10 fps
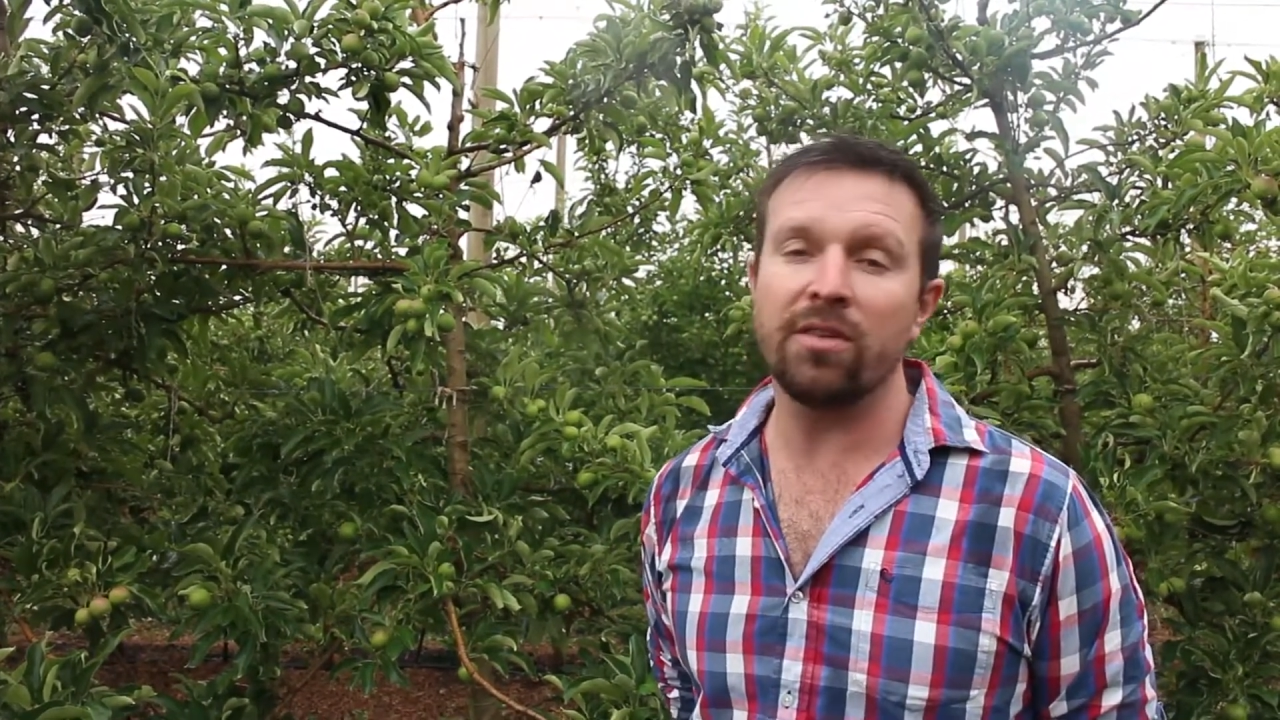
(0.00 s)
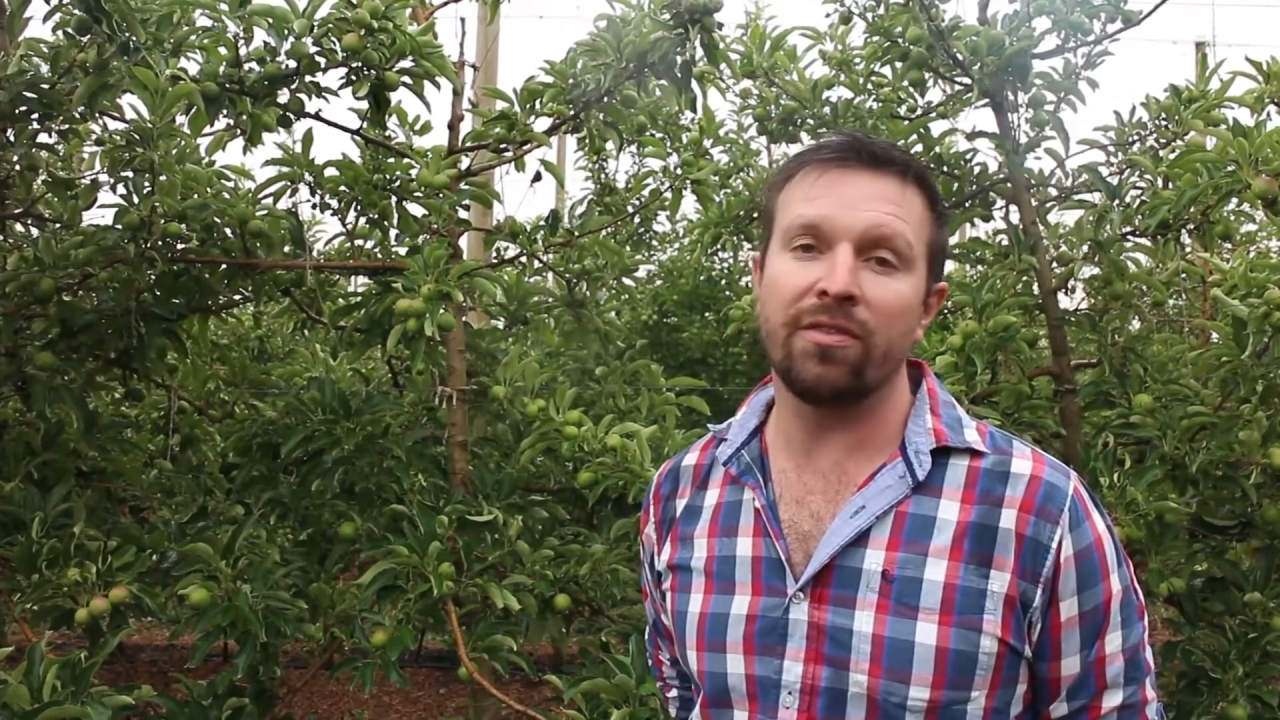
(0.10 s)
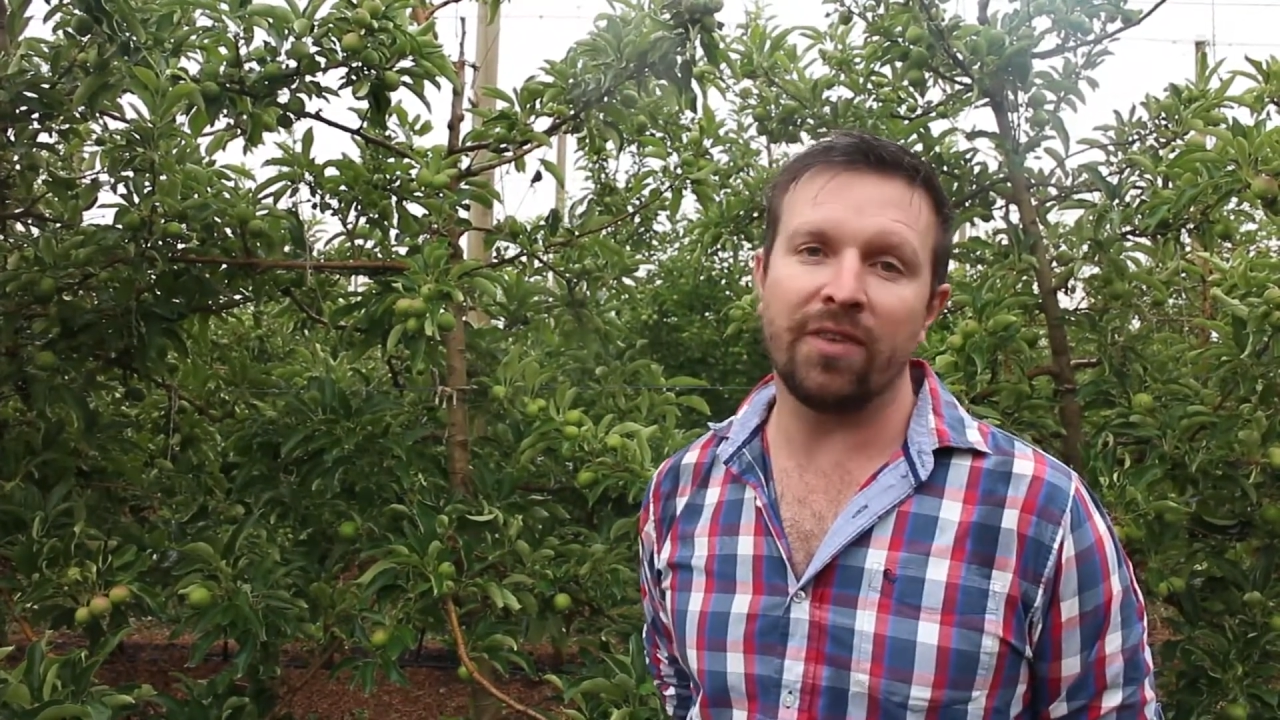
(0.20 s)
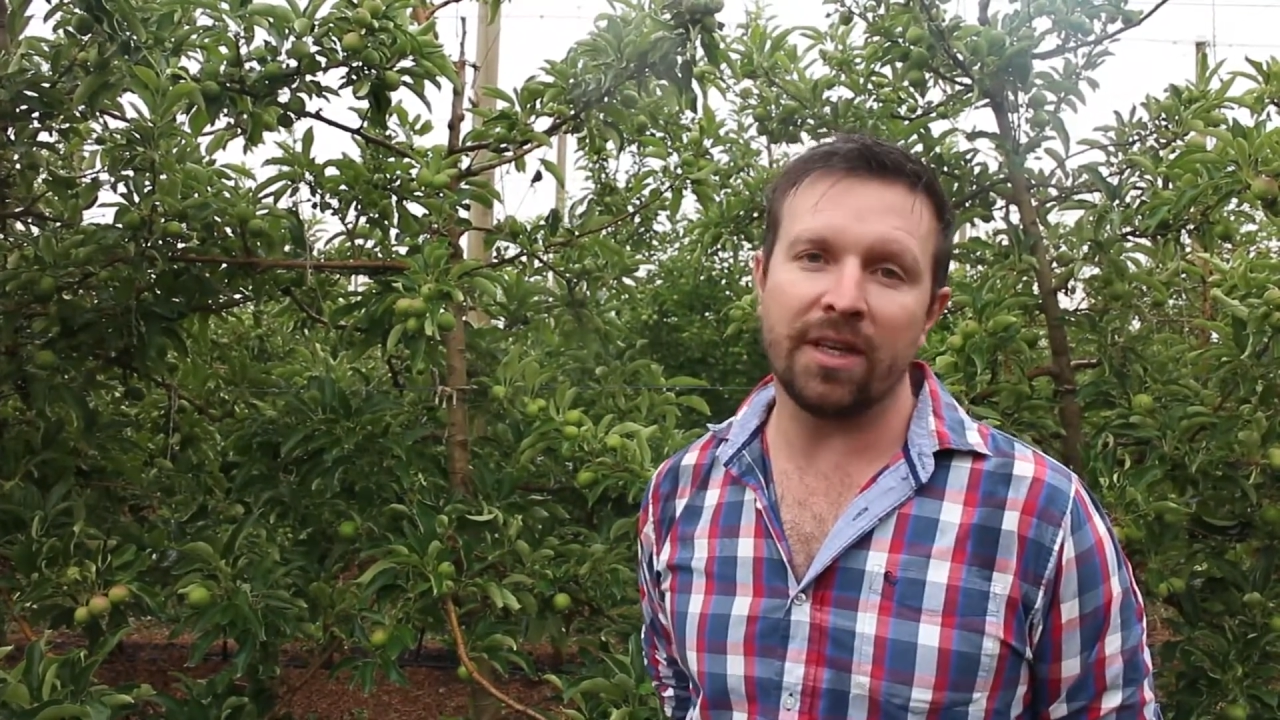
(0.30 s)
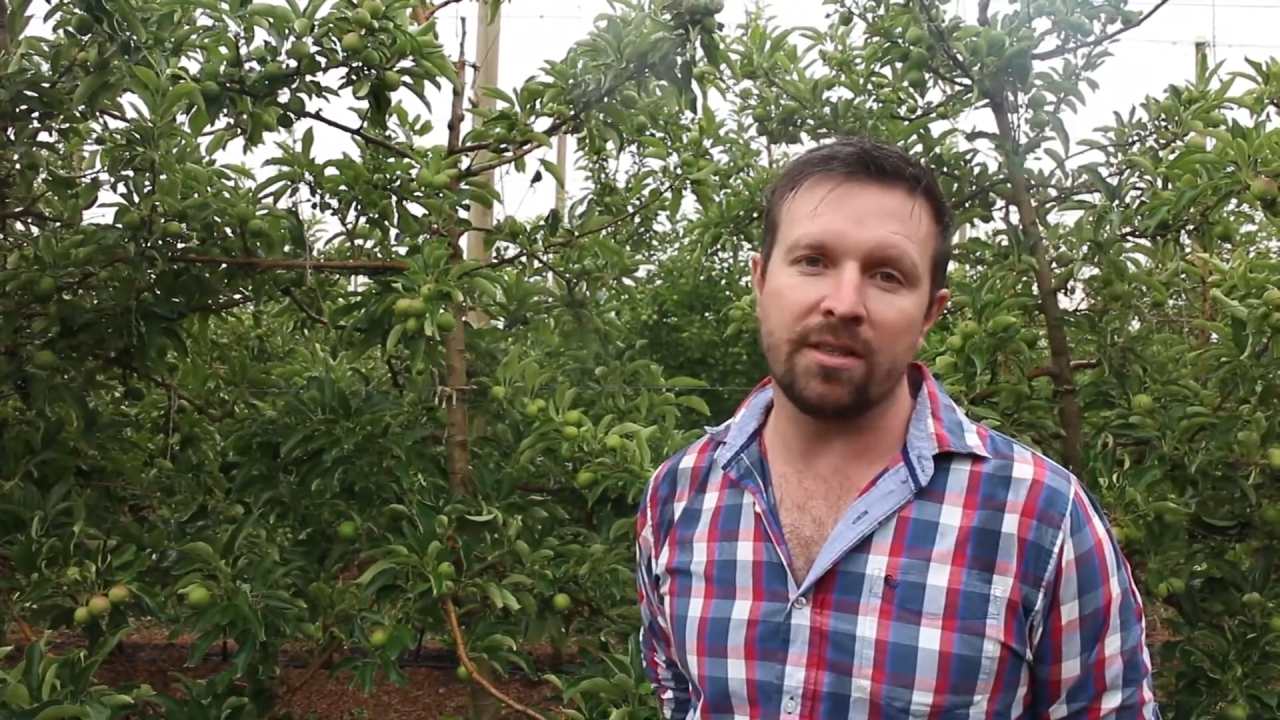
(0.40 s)

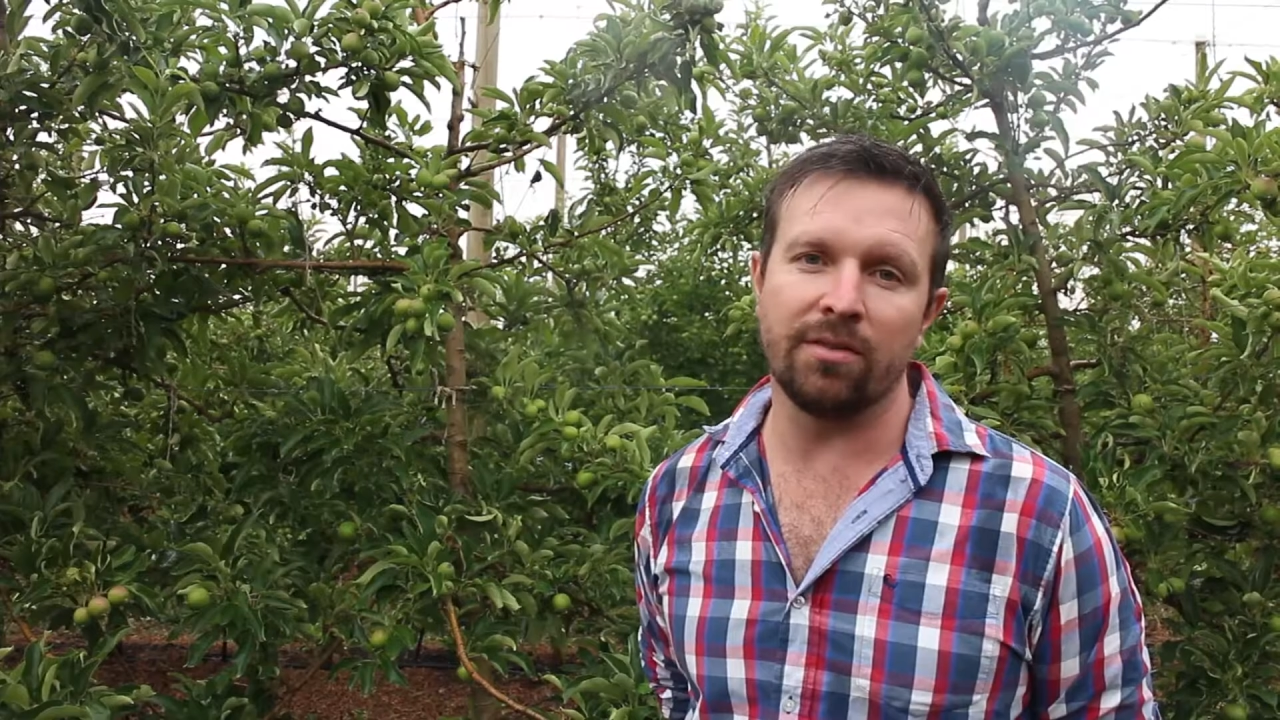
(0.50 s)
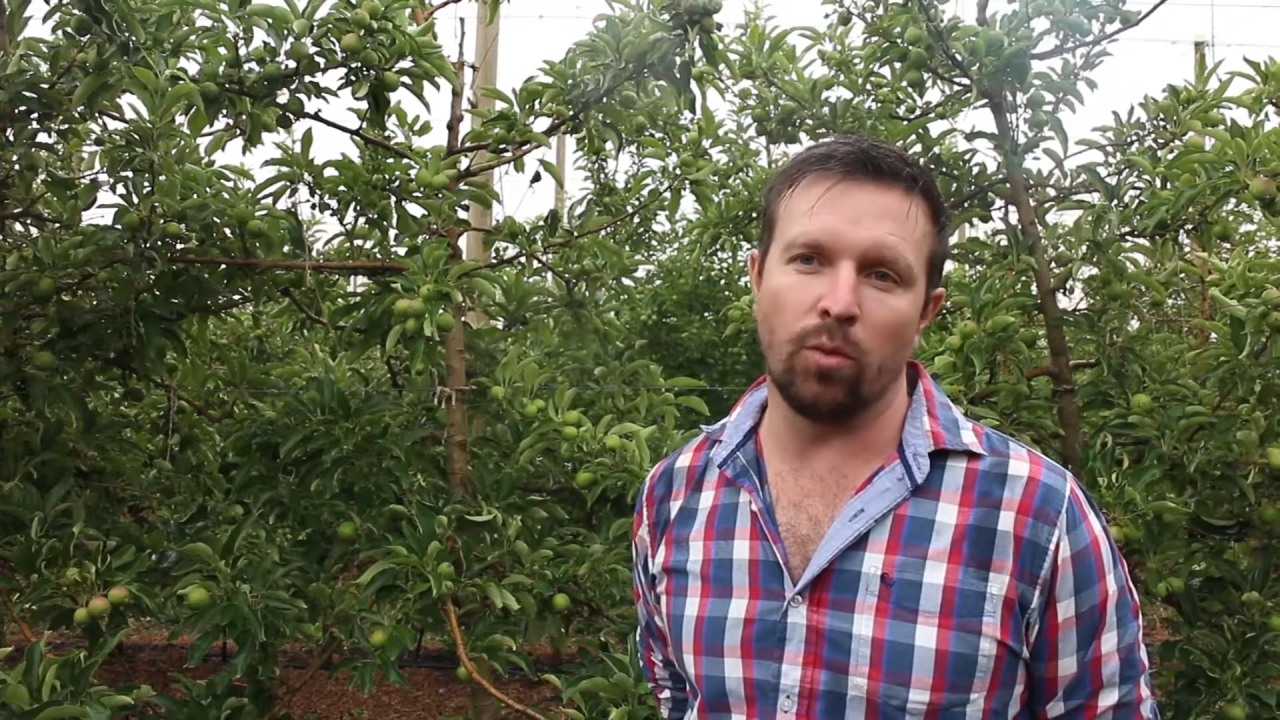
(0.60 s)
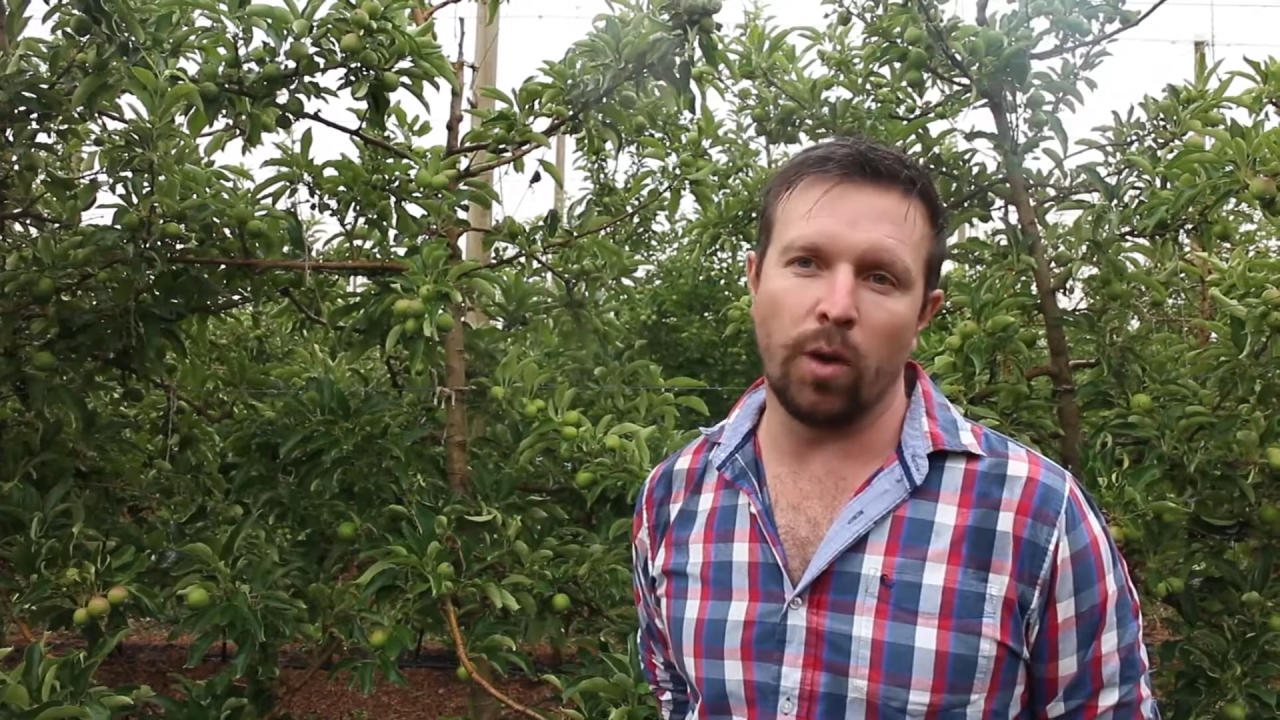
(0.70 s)
effective